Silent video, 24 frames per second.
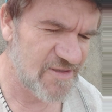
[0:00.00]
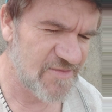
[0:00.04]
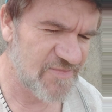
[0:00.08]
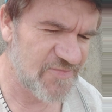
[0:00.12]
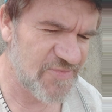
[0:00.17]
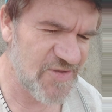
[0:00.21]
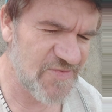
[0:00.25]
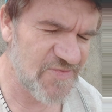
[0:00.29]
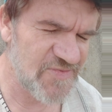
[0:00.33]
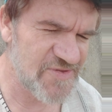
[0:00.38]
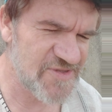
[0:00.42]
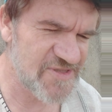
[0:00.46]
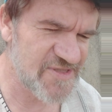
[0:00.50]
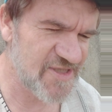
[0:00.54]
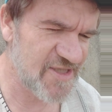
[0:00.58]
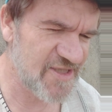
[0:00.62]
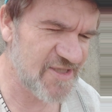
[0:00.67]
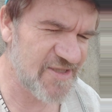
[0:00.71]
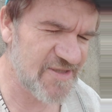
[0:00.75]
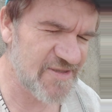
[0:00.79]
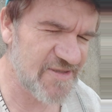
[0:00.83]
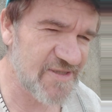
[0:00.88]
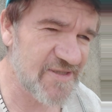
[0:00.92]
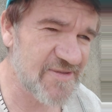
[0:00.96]
people
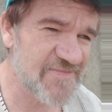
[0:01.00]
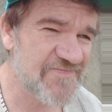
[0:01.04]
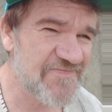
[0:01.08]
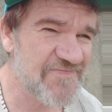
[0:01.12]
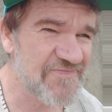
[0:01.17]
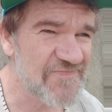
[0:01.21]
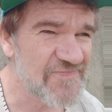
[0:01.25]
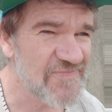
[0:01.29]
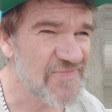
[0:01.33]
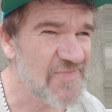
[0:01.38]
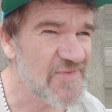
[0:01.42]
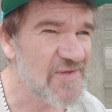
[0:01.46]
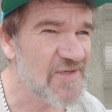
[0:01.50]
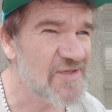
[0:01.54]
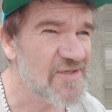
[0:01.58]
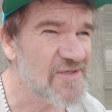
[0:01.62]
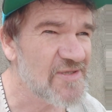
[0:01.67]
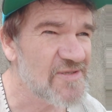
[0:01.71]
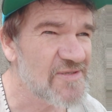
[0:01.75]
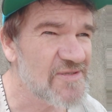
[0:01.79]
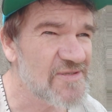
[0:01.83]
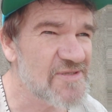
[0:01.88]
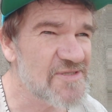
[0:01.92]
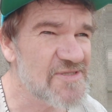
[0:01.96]
saying that
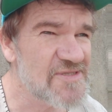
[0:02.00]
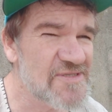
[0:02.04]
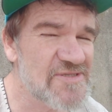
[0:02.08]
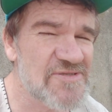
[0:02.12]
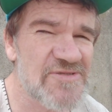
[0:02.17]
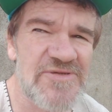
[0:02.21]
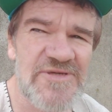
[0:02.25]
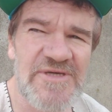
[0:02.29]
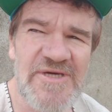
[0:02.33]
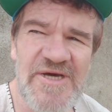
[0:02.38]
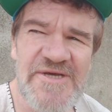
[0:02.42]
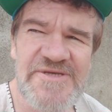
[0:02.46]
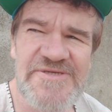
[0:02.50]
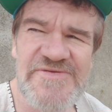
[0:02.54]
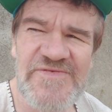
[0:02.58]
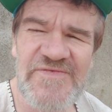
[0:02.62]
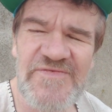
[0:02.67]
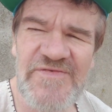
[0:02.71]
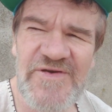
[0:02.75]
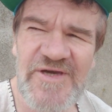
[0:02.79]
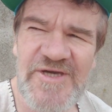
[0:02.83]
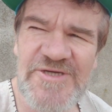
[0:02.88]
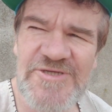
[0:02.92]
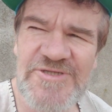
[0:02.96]
there's two kinds of
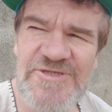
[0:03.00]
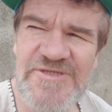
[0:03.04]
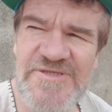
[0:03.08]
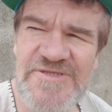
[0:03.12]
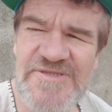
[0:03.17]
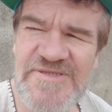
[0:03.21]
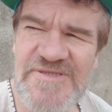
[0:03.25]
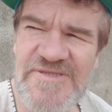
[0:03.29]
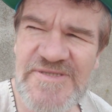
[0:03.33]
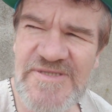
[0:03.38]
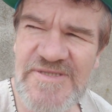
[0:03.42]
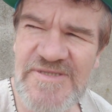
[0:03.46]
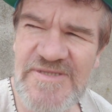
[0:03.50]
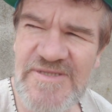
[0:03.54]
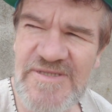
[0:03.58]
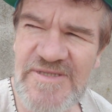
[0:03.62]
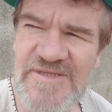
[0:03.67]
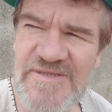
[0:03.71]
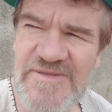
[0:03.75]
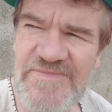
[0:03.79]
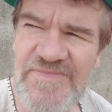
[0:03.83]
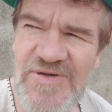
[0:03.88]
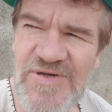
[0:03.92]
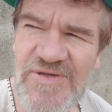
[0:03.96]
factions in
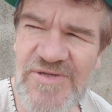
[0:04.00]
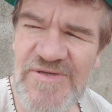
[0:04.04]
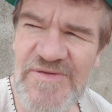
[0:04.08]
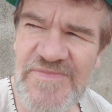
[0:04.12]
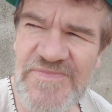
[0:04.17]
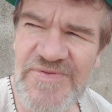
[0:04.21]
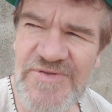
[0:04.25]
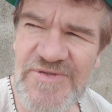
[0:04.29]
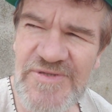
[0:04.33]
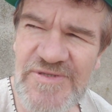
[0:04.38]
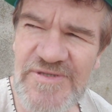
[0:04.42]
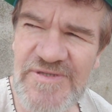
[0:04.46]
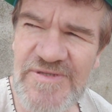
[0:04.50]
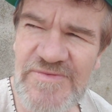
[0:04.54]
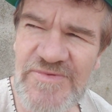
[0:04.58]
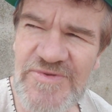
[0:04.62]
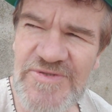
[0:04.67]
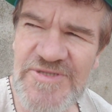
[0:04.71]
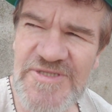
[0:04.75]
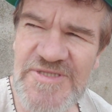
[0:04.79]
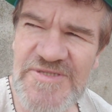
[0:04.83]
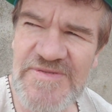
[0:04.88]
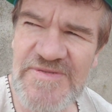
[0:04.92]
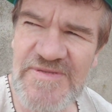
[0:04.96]
the Politburo,
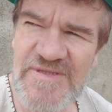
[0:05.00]
which is